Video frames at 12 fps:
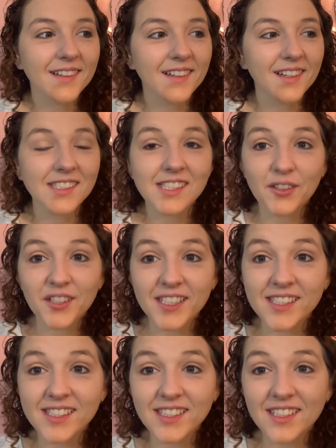
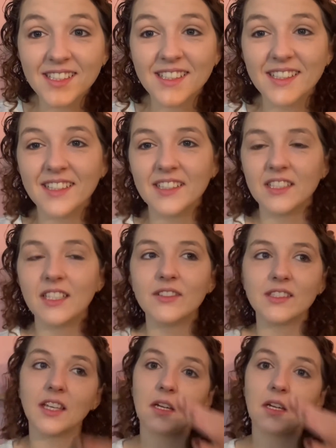Seriously? And he was like,